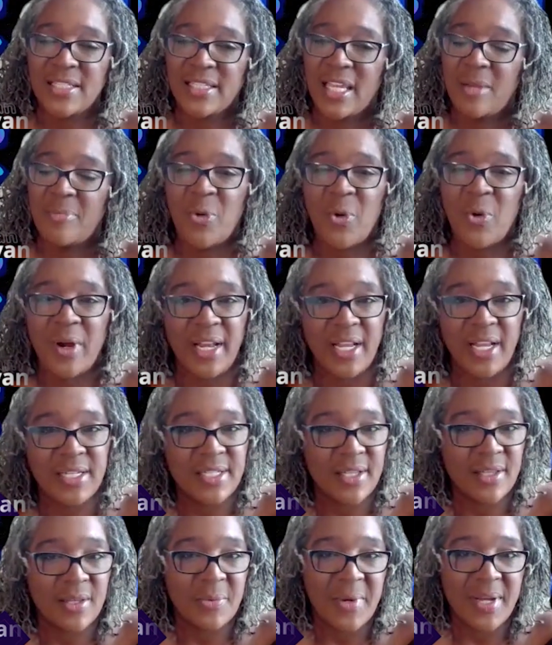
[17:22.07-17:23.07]
and let's keep
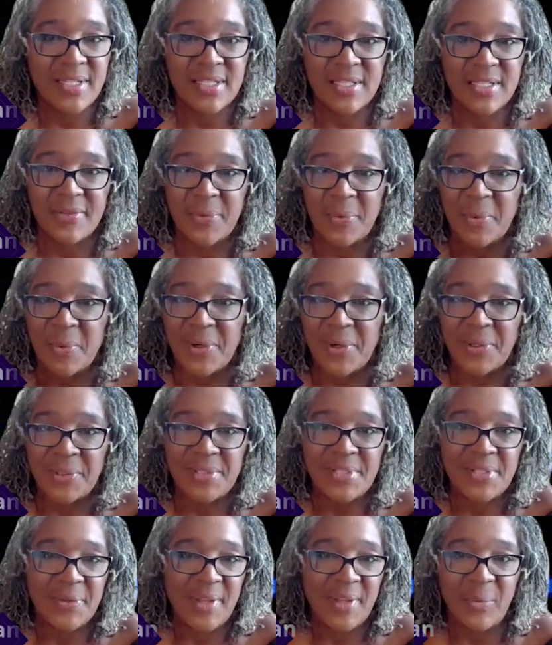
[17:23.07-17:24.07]
pouring into the rest of the
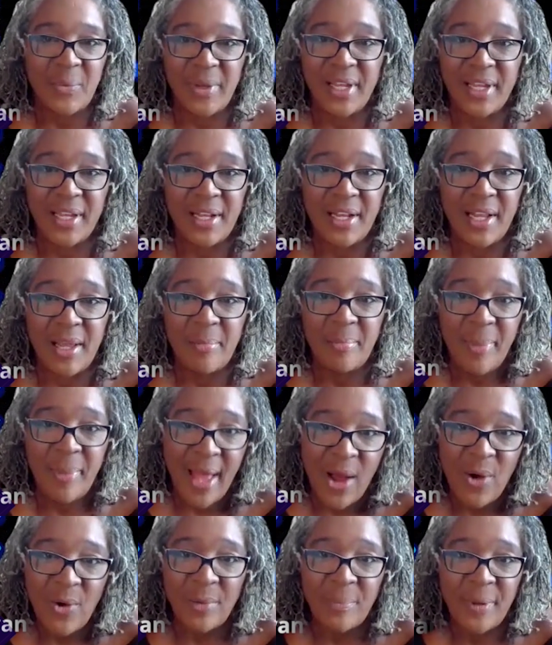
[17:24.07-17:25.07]
world so that we
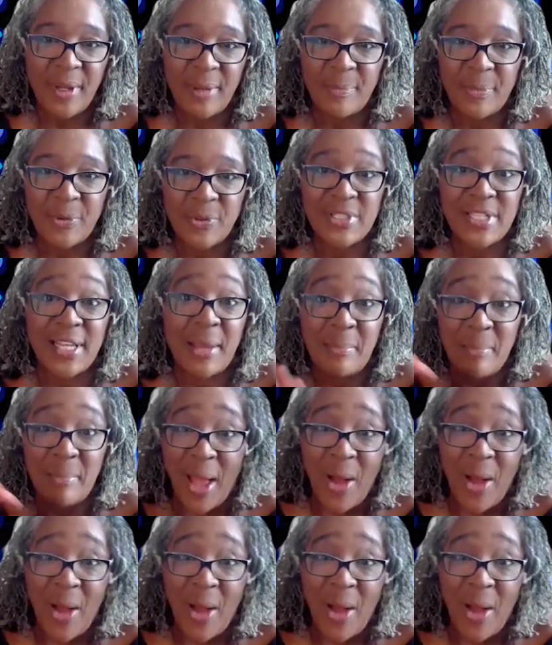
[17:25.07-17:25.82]
can empower people